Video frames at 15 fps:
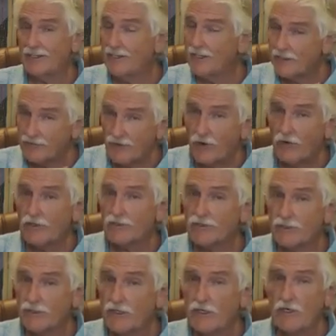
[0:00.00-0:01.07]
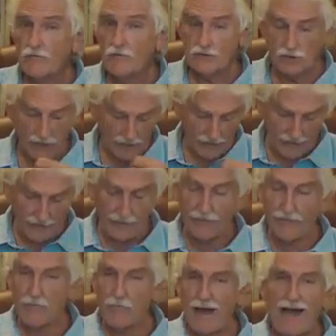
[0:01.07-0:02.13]
You get focused, but you got to get
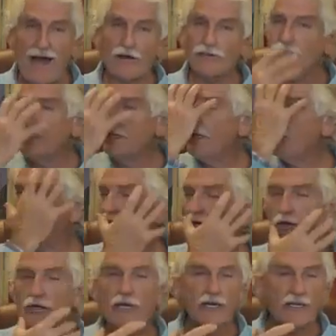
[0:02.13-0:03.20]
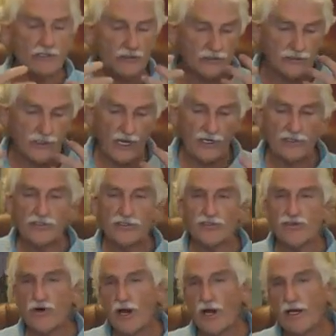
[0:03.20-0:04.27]
into the bowels to get up here. You got to get your
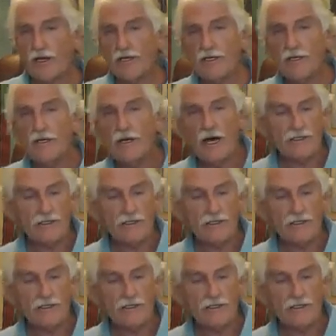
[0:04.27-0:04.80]
sinuses drained.